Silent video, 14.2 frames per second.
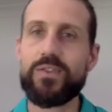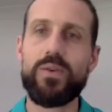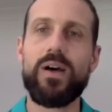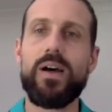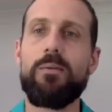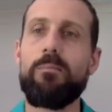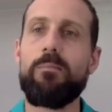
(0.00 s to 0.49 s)

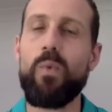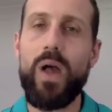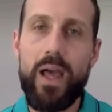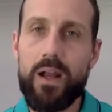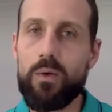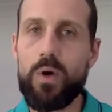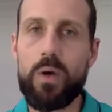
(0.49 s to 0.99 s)

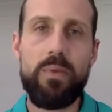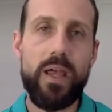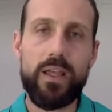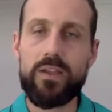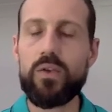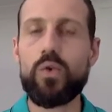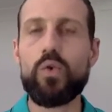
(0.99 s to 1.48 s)
How do I
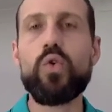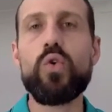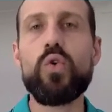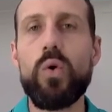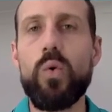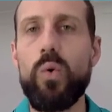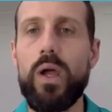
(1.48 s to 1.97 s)
make
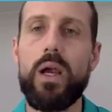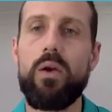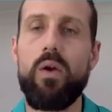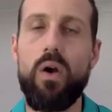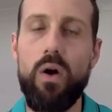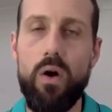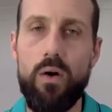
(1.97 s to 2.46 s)
Google
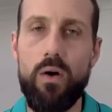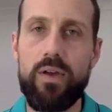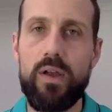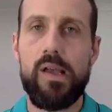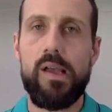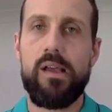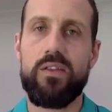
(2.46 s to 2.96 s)
aware of
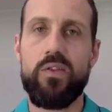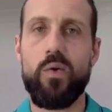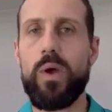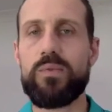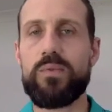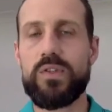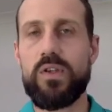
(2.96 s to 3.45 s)
the
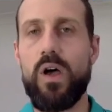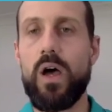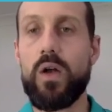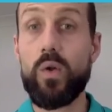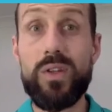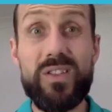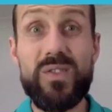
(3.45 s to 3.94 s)
website?
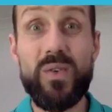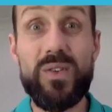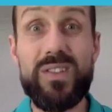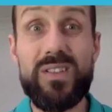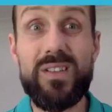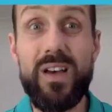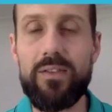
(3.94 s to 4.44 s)
All this sort of
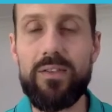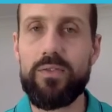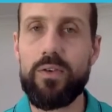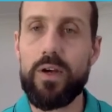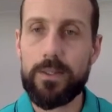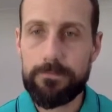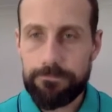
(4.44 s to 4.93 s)
stuff,
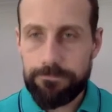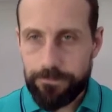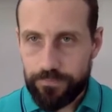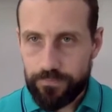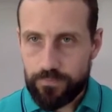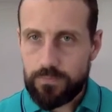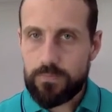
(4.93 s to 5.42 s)
right?
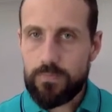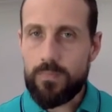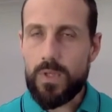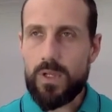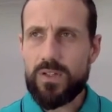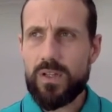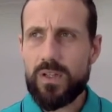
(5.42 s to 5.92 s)

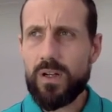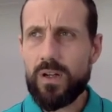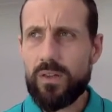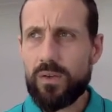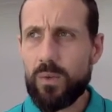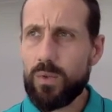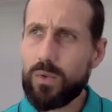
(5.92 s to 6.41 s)
So then I
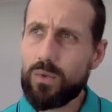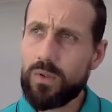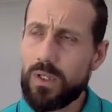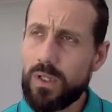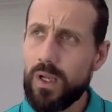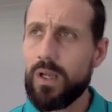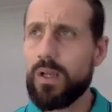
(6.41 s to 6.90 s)
thought,
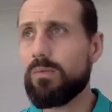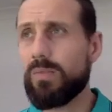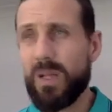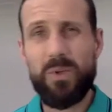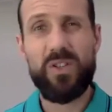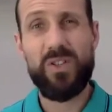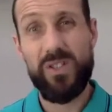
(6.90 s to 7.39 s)
well,
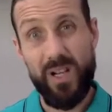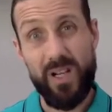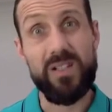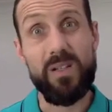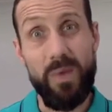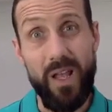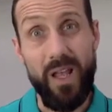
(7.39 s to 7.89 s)
maybe I should
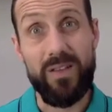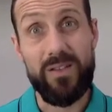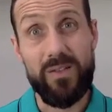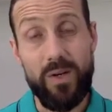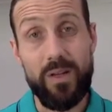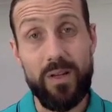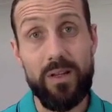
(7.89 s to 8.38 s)
actually be
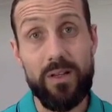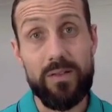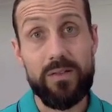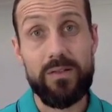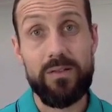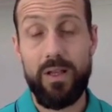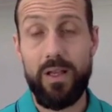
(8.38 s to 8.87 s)
answering
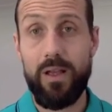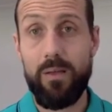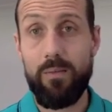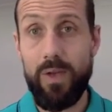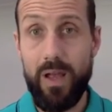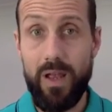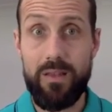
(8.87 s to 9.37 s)
this
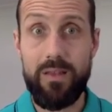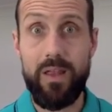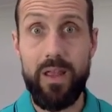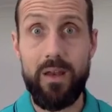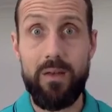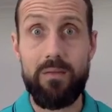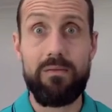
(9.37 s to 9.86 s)
and
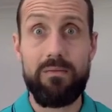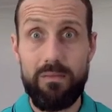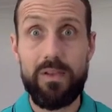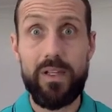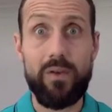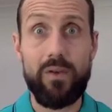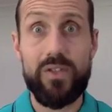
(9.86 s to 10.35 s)
then,
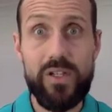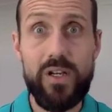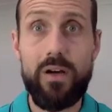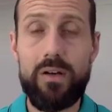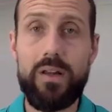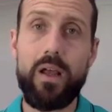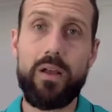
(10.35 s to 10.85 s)

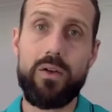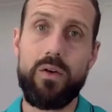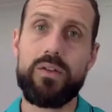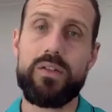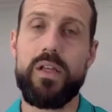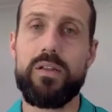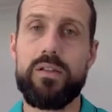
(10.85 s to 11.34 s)
sharing that
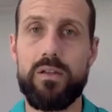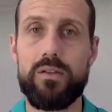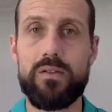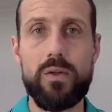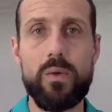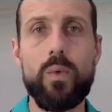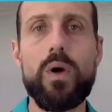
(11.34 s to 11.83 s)
content. So
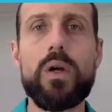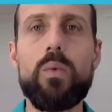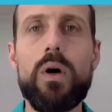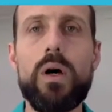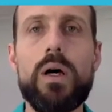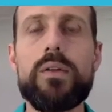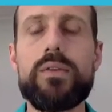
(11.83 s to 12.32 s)
do the work
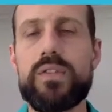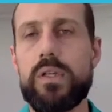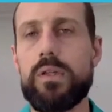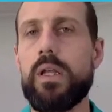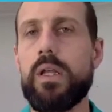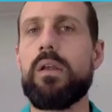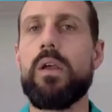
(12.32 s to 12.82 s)
once and
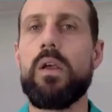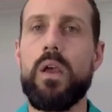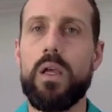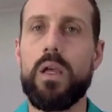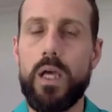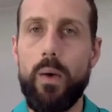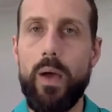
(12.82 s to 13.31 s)
then
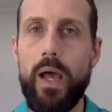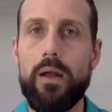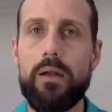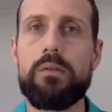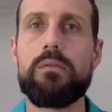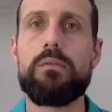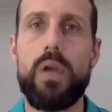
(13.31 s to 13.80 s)
go
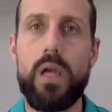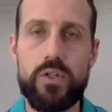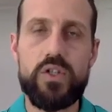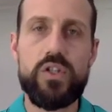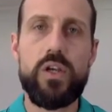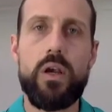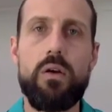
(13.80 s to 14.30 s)
out and
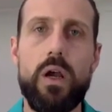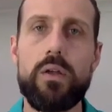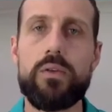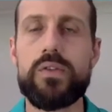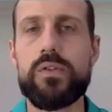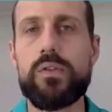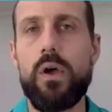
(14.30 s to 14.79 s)
share it.
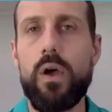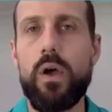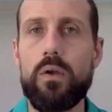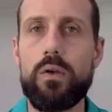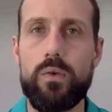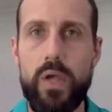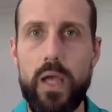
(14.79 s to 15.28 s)

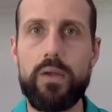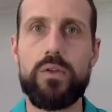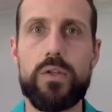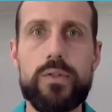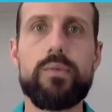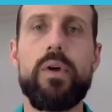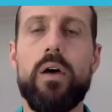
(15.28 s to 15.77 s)
So create
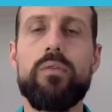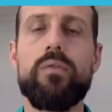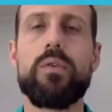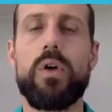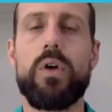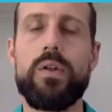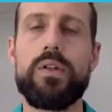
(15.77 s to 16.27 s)
useful,
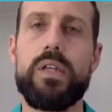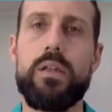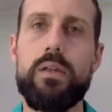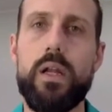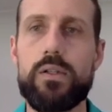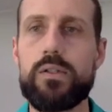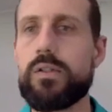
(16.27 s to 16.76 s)
helpful content
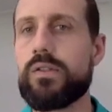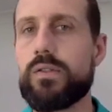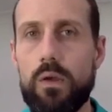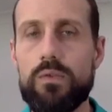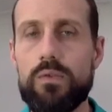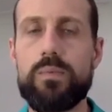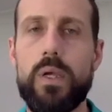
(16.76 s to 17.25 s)
that actually
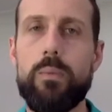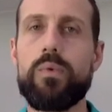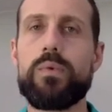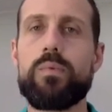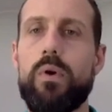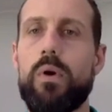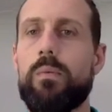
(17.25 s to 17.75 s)
solves
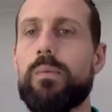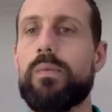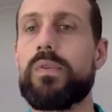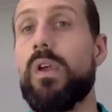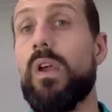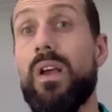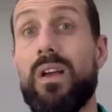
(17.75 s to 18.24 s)
people's
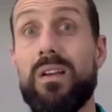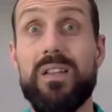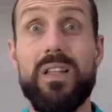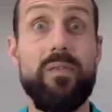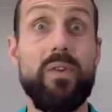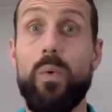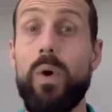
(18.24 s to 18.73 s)
problems,
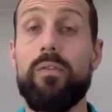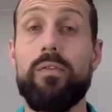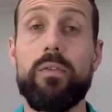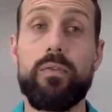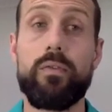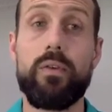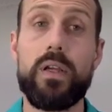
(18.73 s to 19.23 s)
give it away
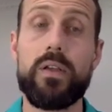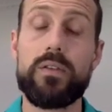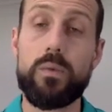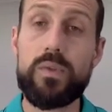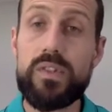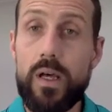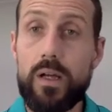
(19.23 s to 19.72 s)
for free. So
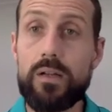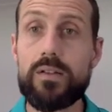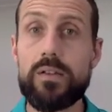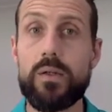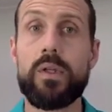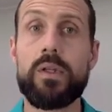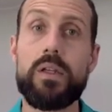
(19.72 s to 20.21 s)
we started
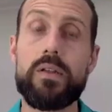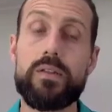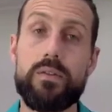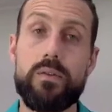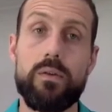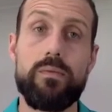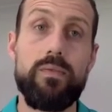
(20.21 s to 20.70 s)
doing this
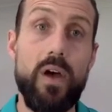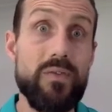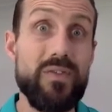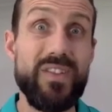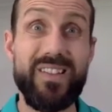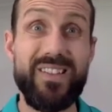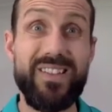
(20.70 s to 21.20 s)
sort of 5-6
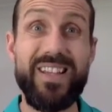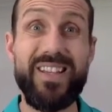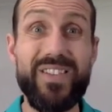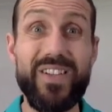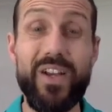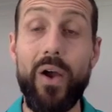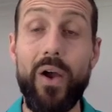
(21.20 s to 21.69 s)

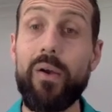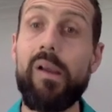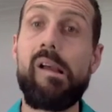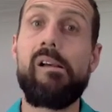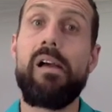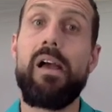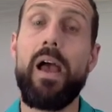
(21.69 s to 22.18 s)
years ago
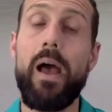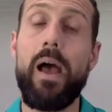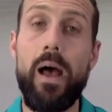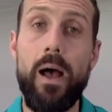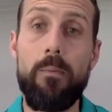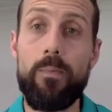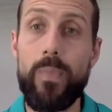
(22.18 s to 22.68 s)

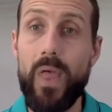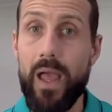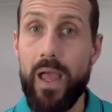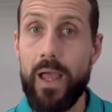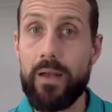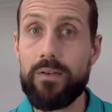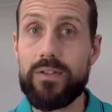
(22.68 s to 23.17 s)

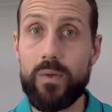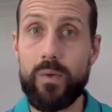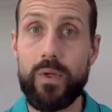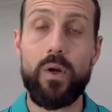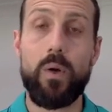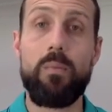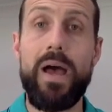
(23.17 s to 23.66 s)
and doing
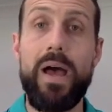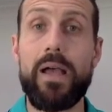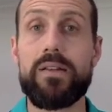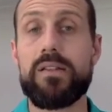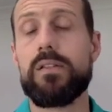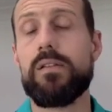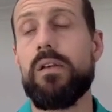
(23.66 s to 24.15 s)
it en
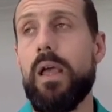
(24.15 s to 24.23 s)
masse.